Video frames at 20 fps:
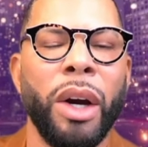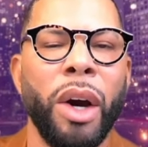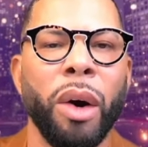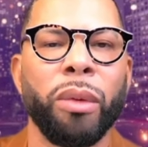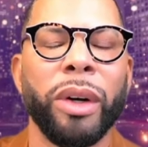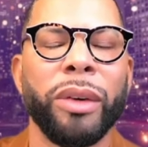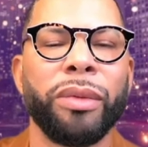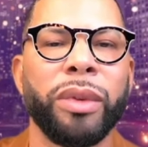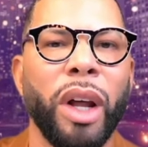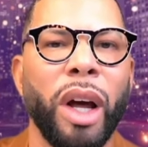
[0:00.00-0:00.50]

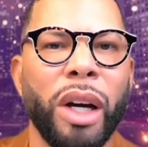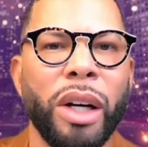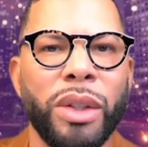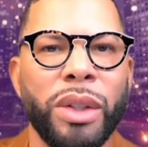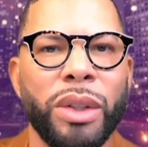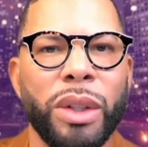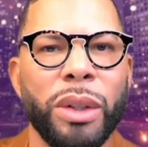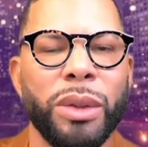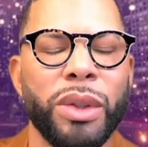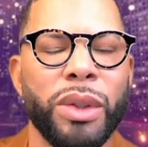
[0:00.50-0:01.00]
with
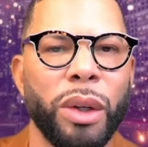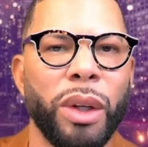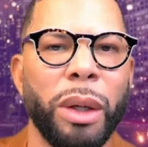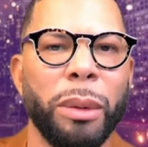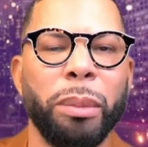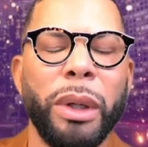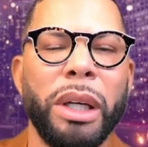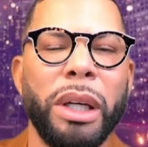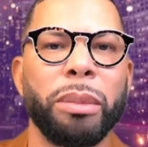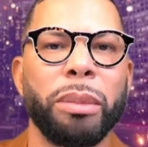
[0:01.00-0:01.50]
lawsuits so that
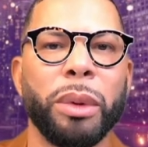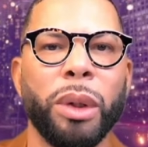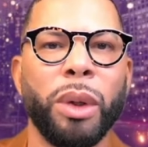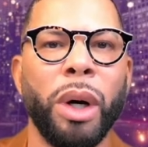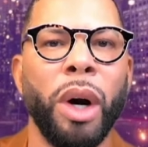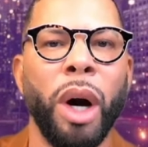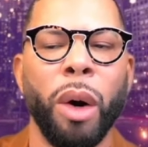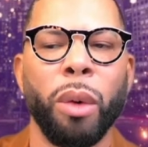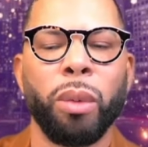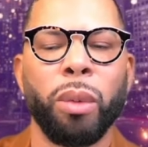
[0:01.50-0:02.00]
people
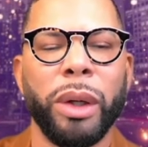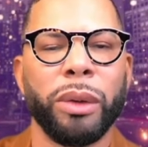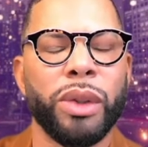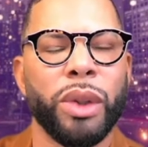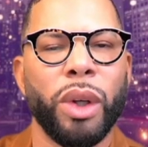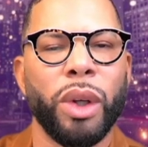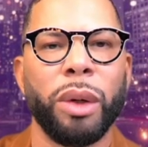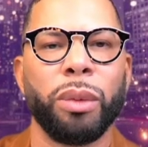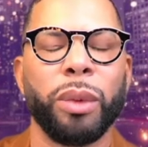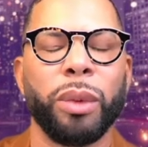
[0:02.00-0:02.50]
would,
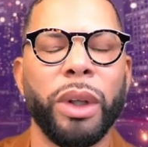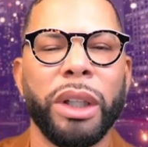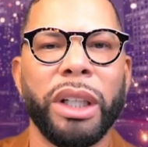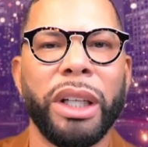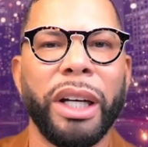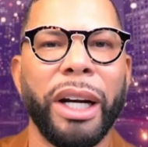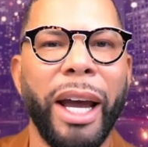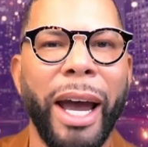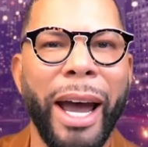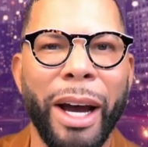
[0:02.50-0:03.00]
so it wouldn't
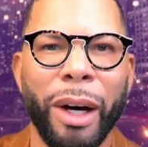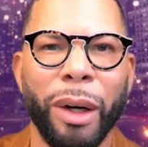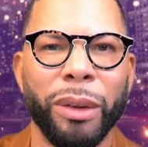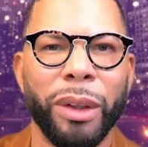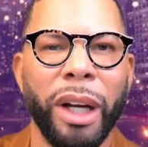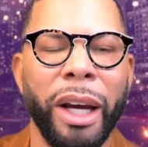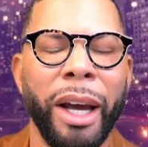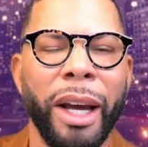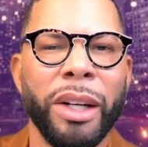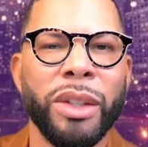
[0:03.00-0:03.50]
get out.